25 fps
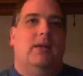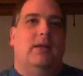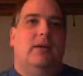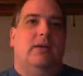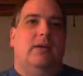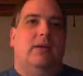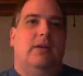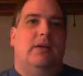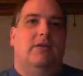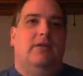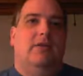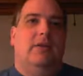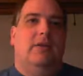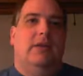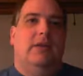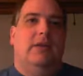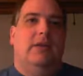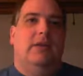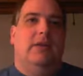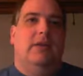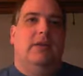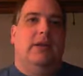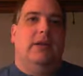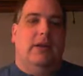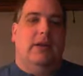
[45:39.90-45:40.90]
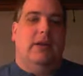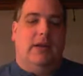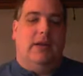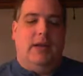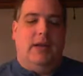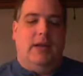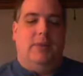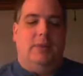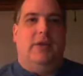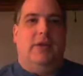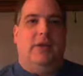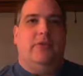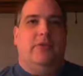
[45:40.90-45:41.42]
definitely like an
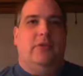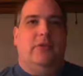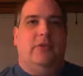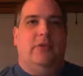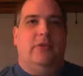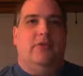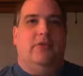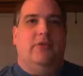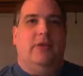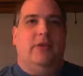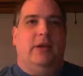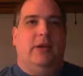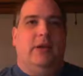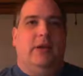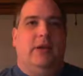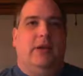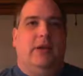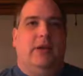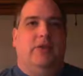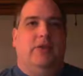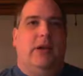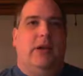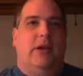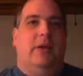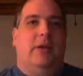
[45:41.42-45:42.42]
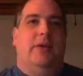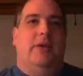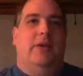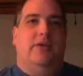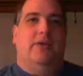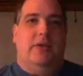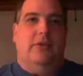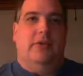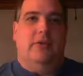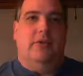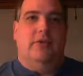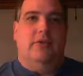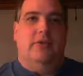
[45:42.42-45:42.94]
iMessage,
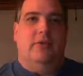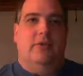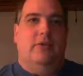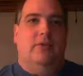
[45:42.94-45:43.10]
iChatMessage.